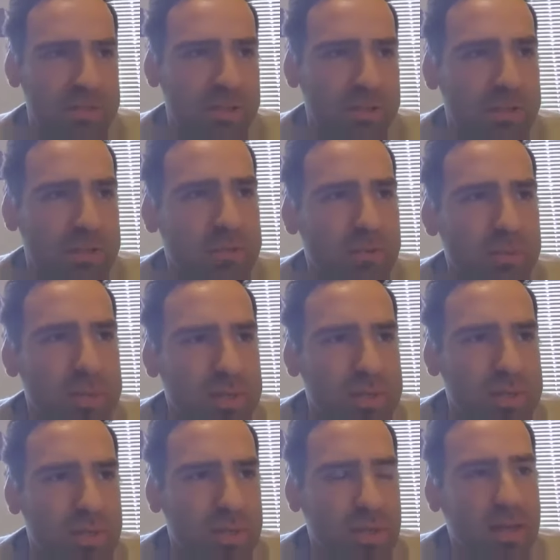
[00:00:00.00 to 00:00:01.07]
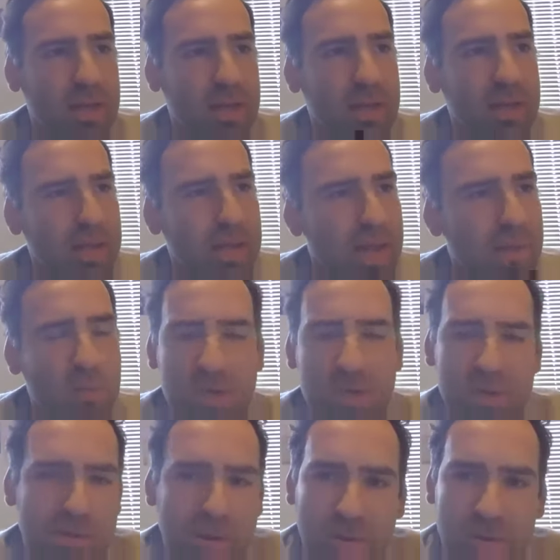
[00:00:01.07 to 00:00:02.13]
in such extremities here. And we
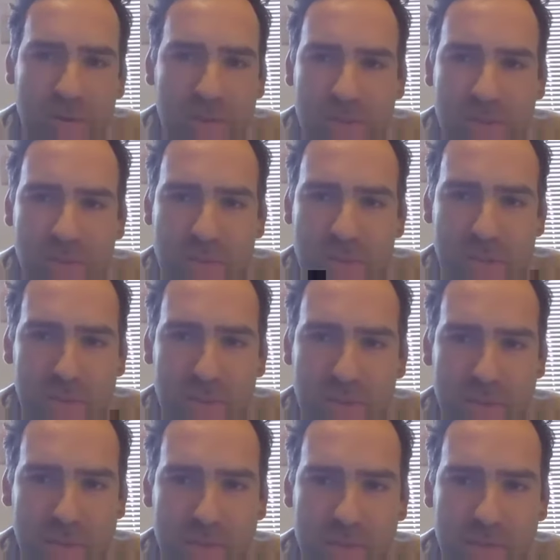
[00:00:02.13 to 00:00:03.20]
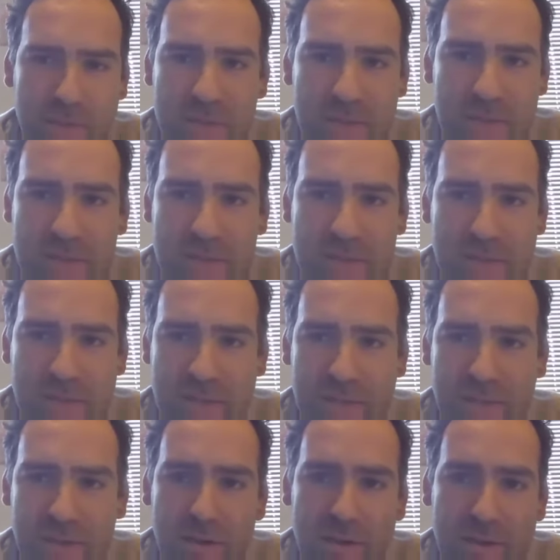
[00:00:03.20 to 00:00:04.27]
didn't know that this was happening to that
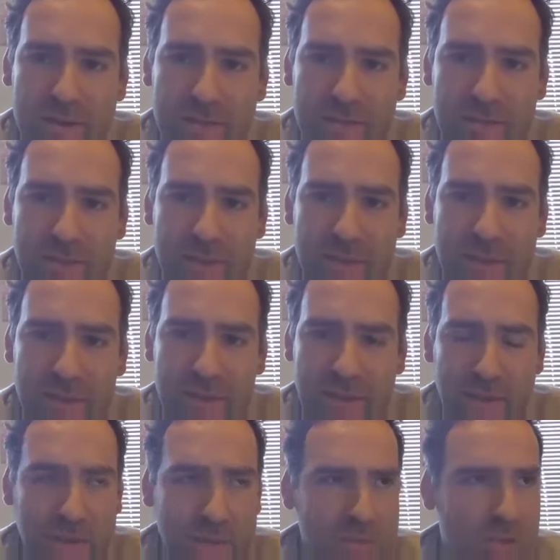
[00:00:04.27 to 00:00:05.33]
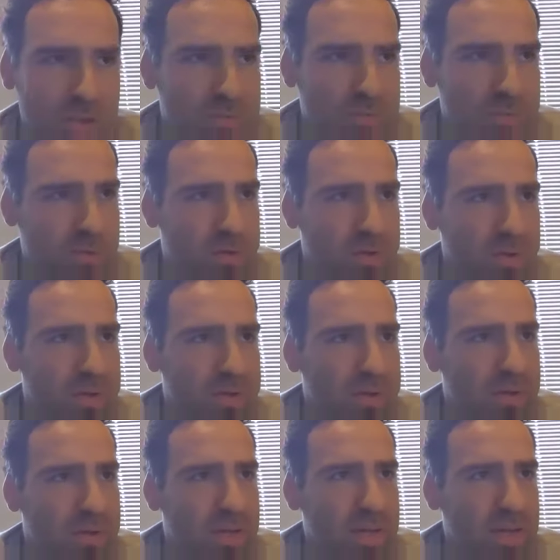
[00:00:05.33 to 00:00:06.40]
extent either. So the book,
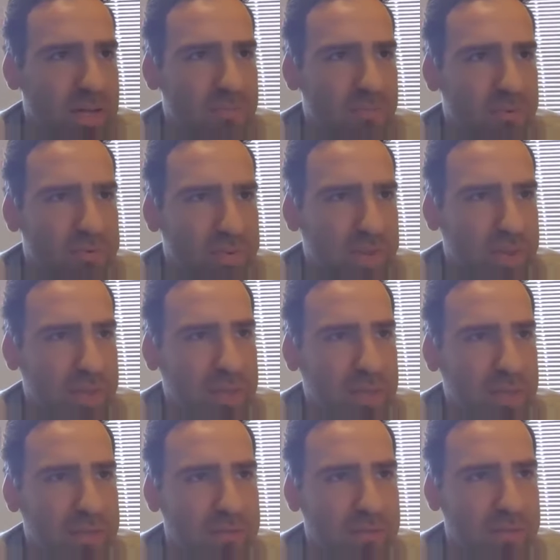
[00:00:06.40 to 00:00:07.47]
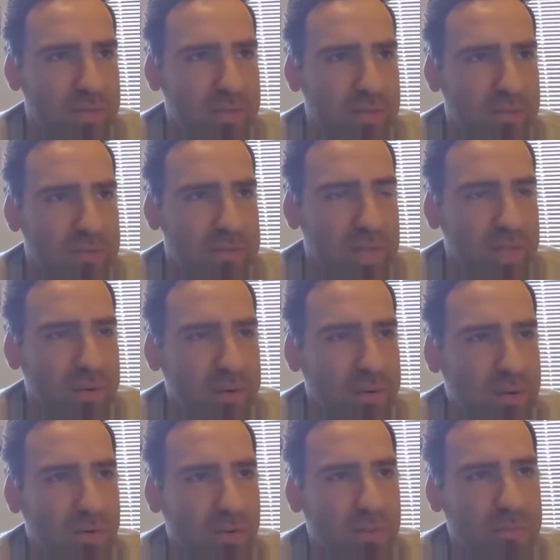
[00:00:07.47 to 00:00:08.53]
in revealing the secret
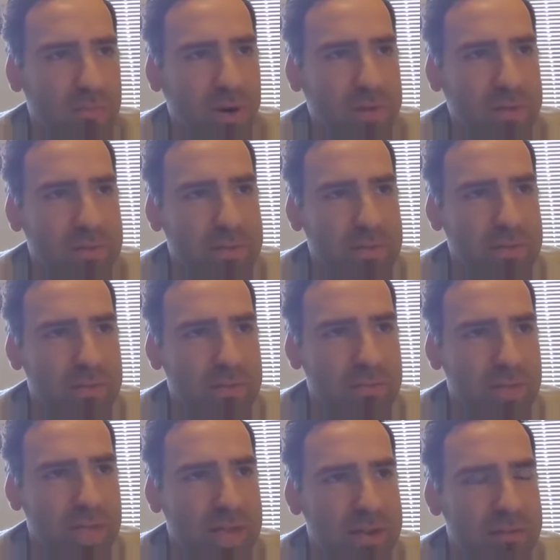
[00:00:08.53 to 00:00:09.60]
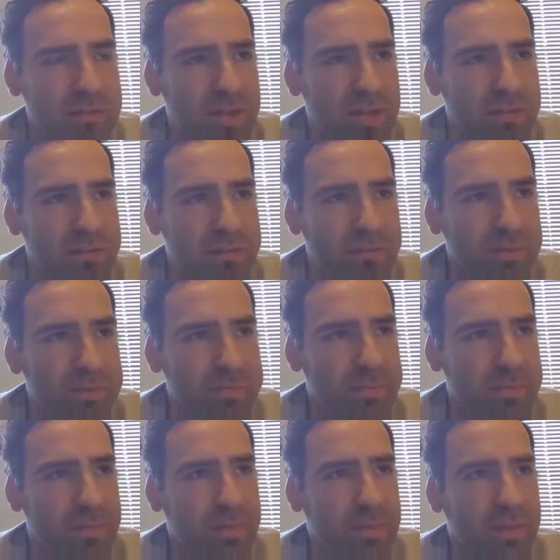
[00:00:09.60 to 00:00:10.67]
and corrupt practices of land theft,
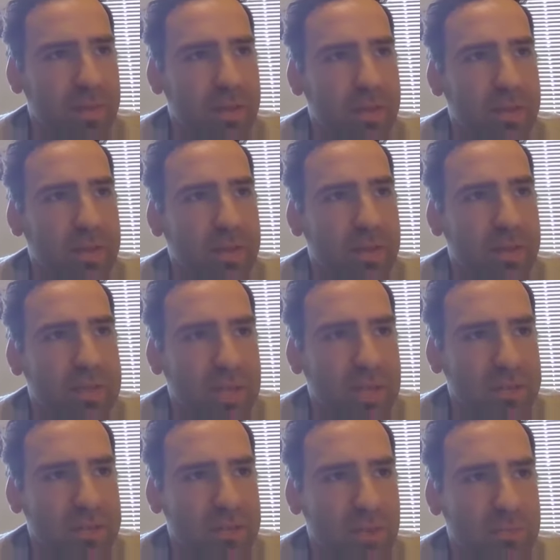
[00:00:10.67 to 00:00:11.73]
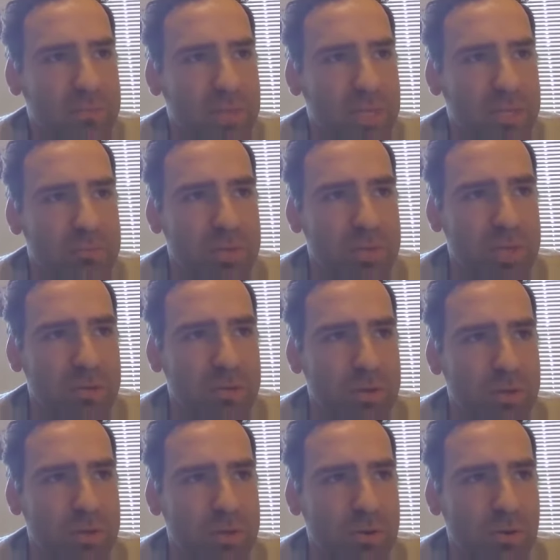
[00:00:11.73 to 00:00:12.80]
touches on a much bigger
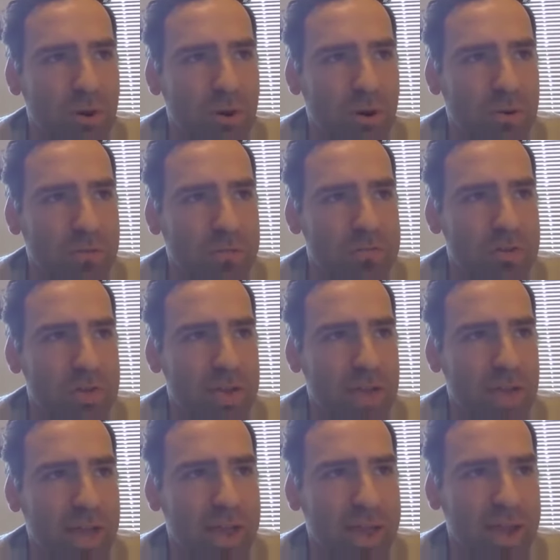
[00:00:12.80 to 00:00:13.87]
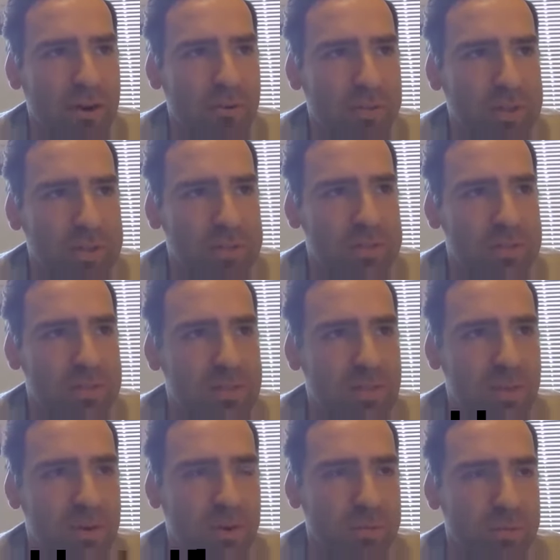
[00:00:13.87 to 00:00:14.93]
issue of how this
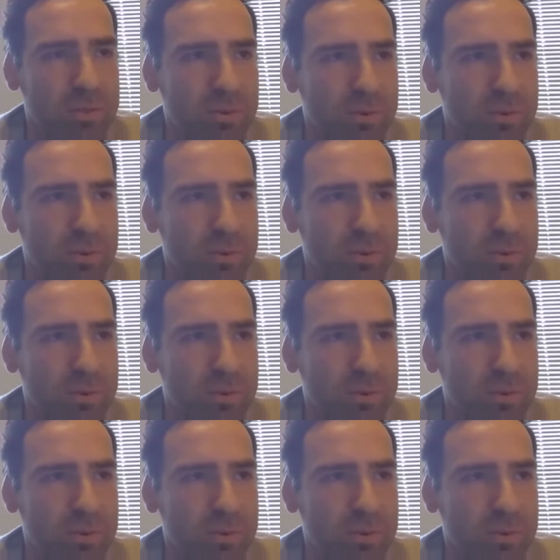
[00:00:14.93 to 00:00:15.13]
incredibly